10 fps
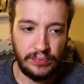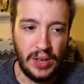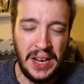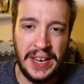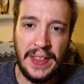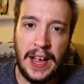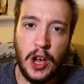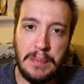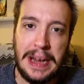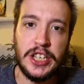Yeah, that
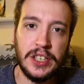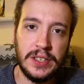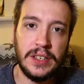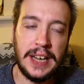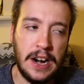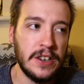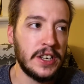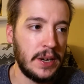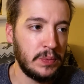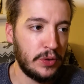herbaceous character
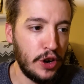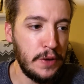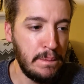comes through.